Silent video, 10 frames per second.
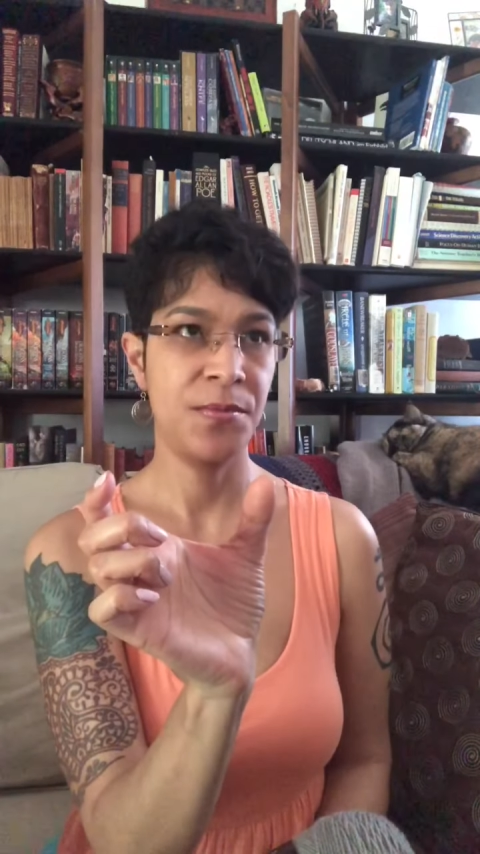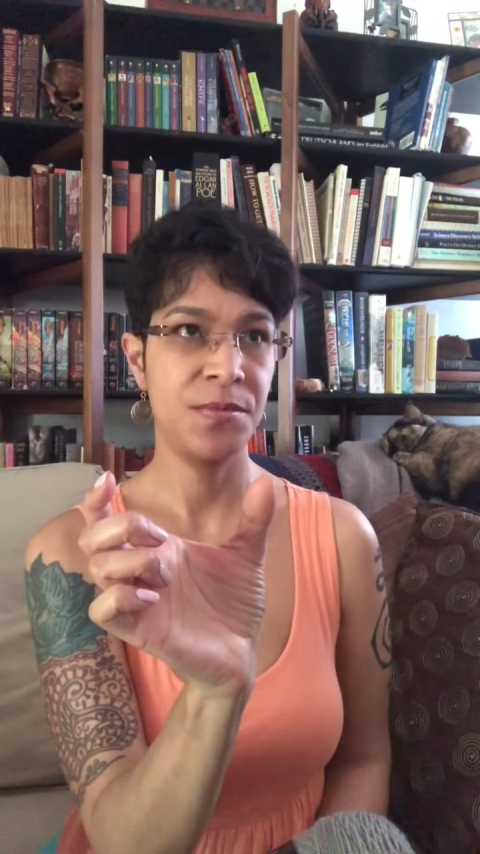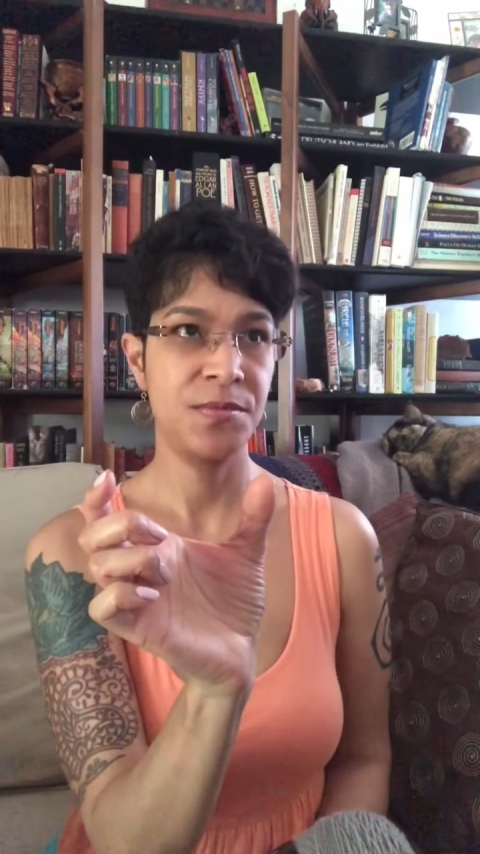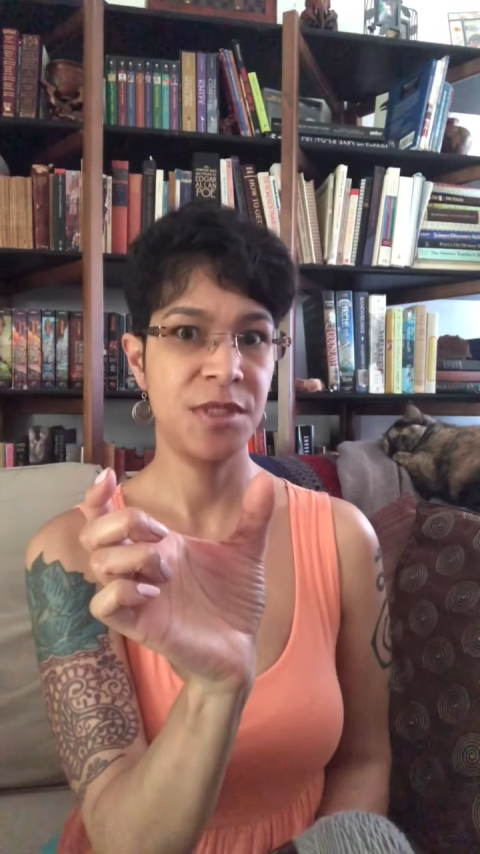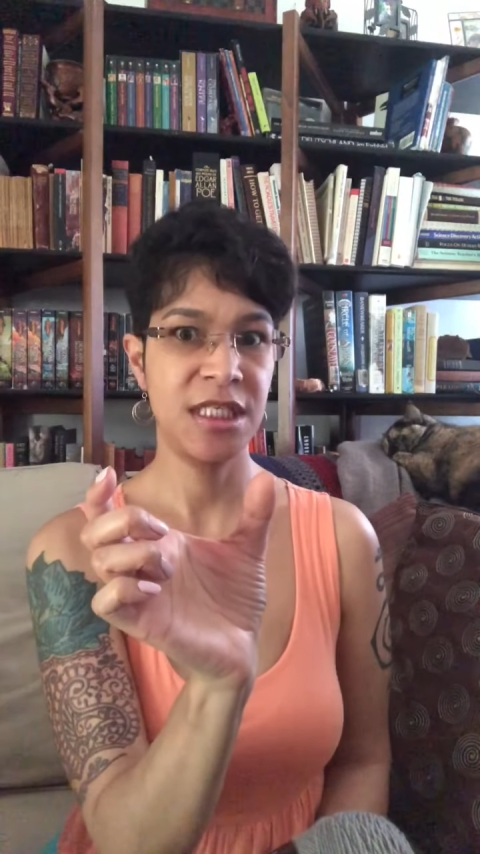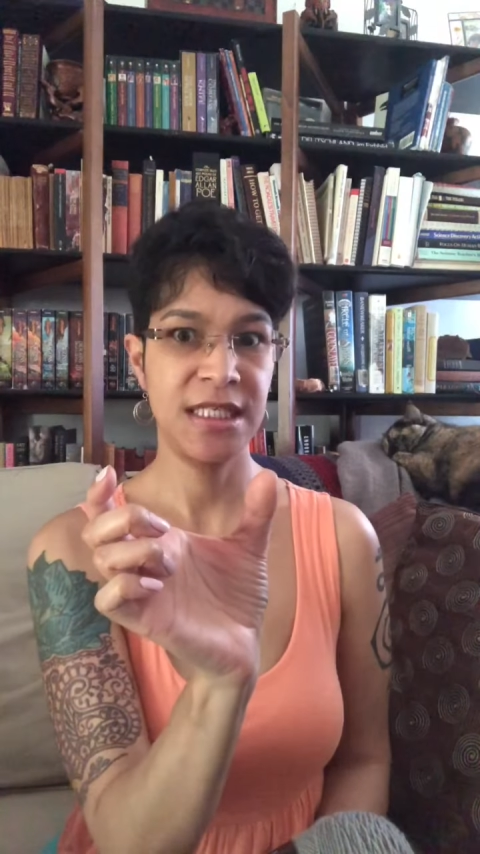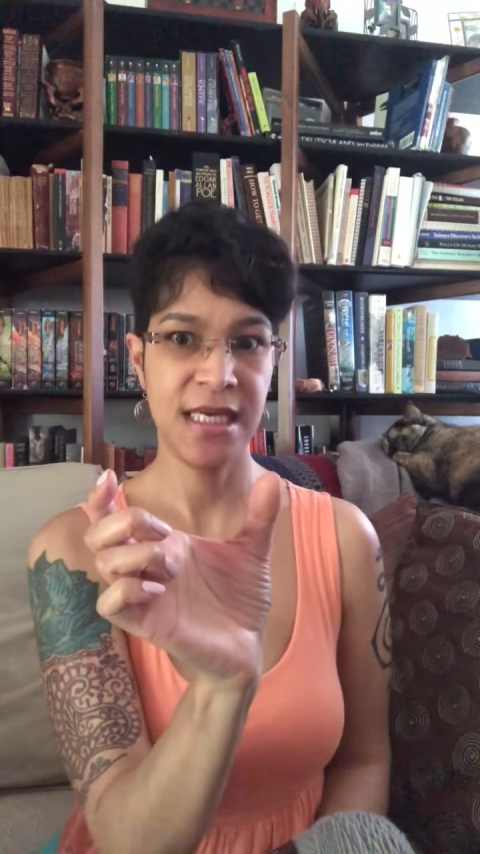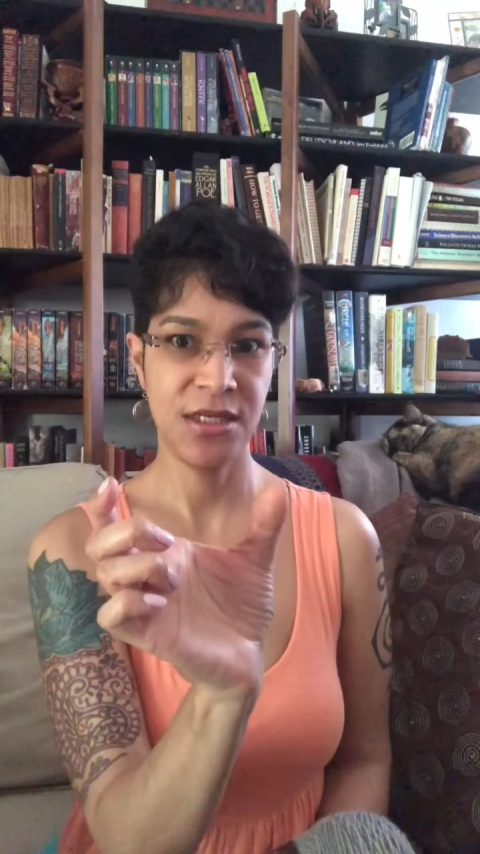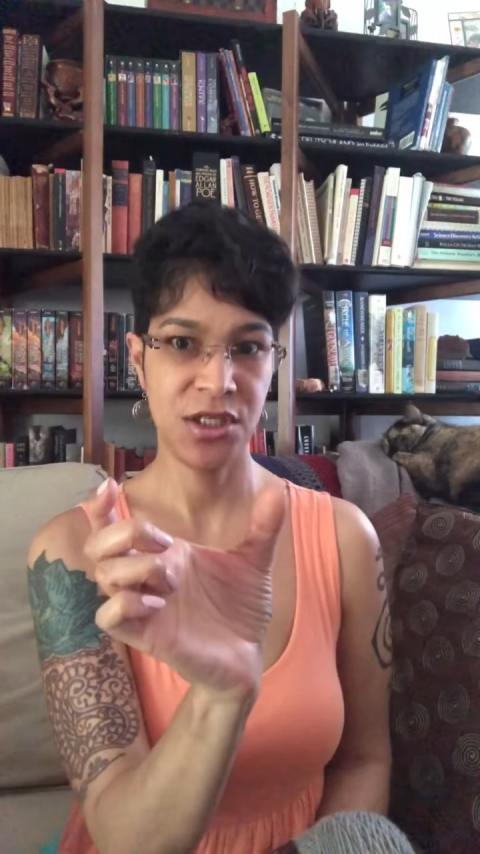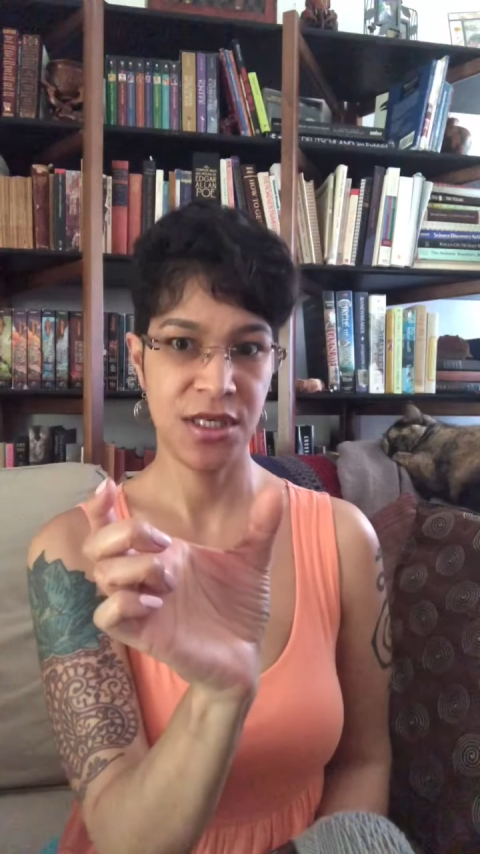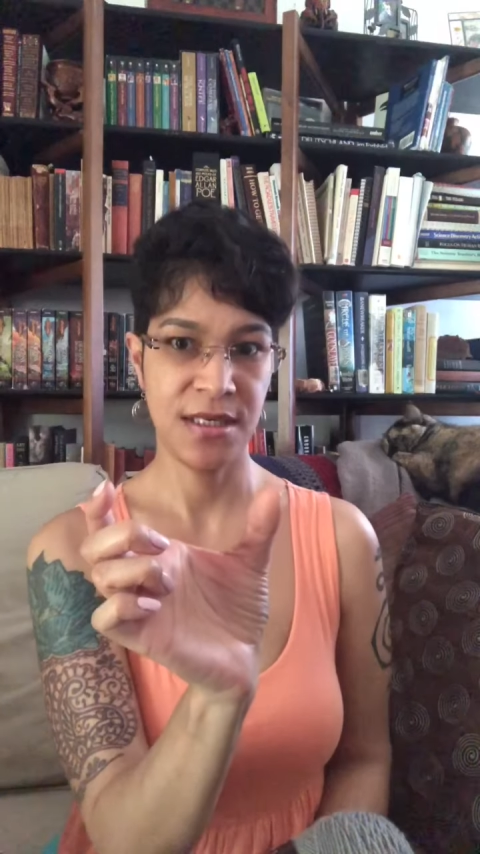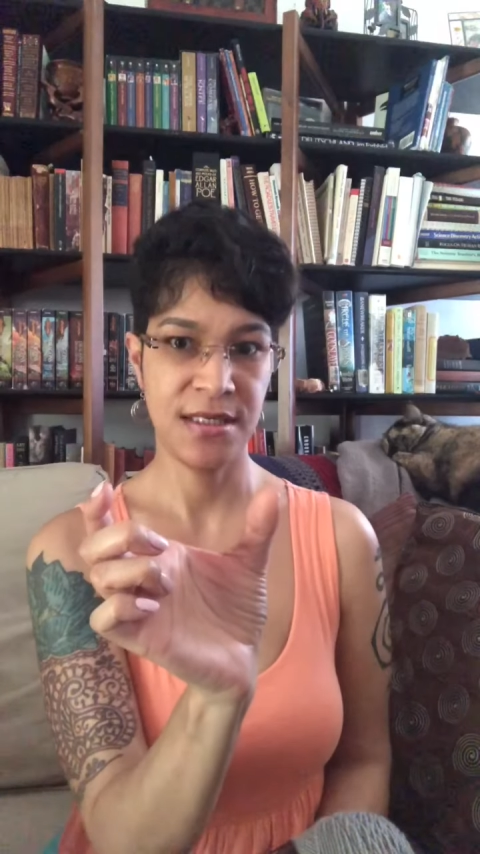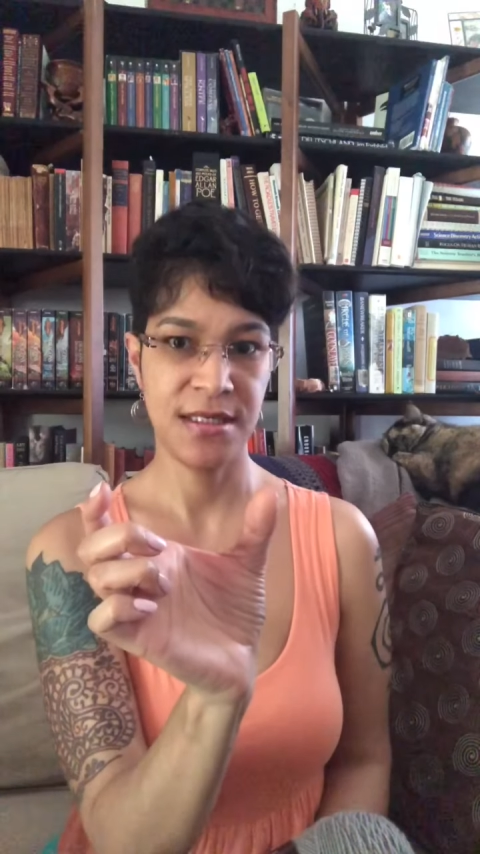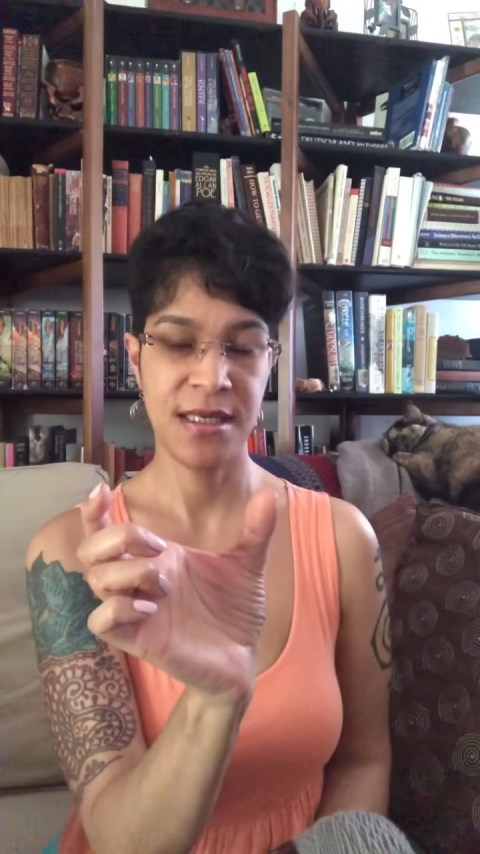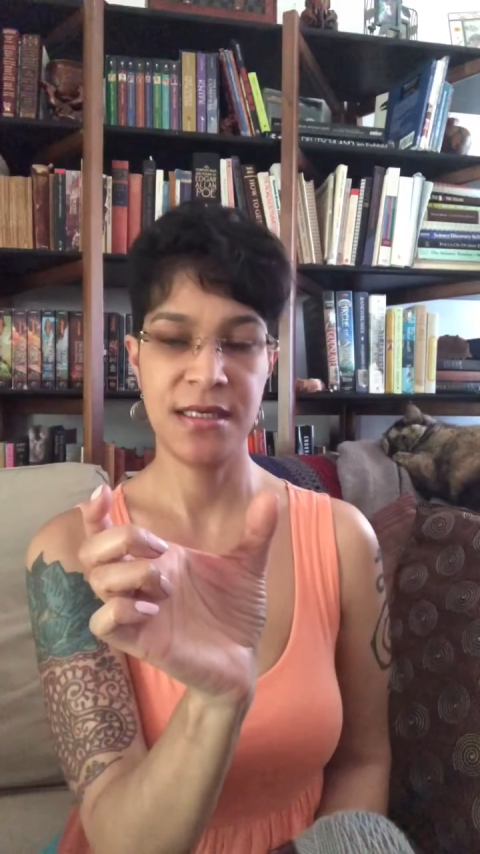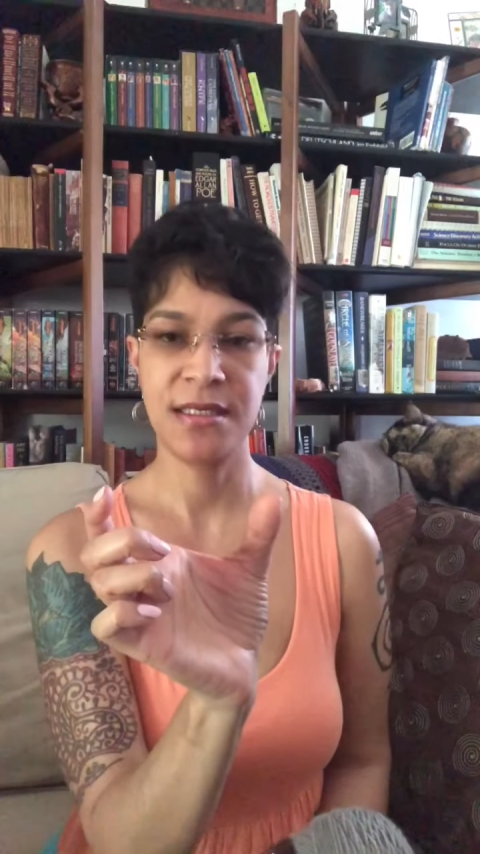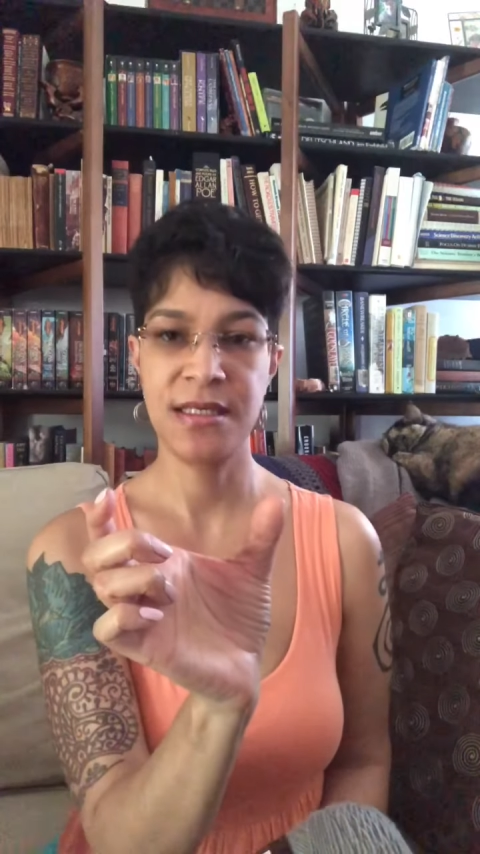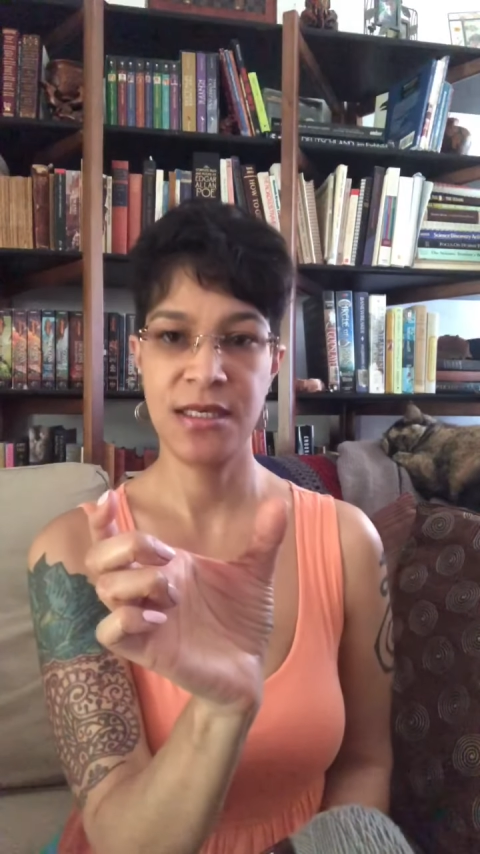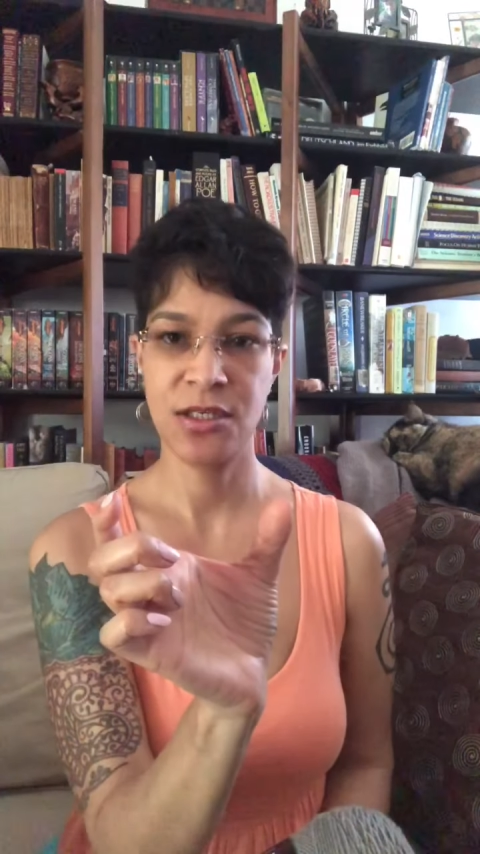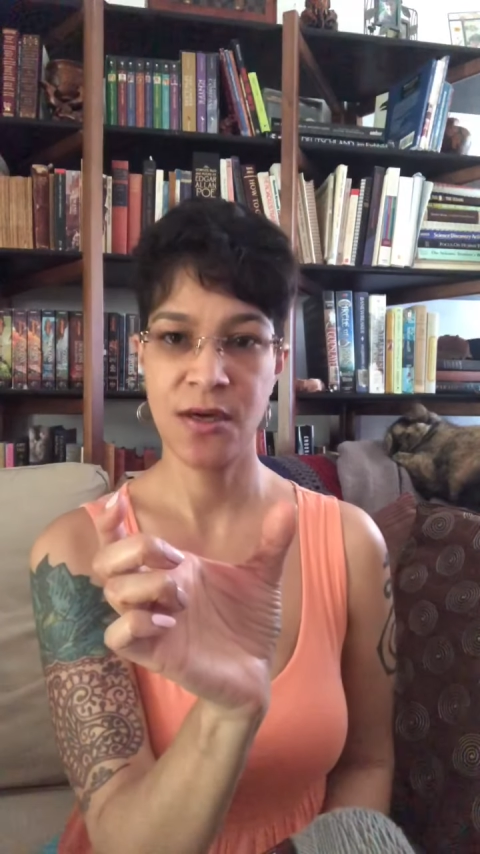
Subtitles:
stitches in a stitch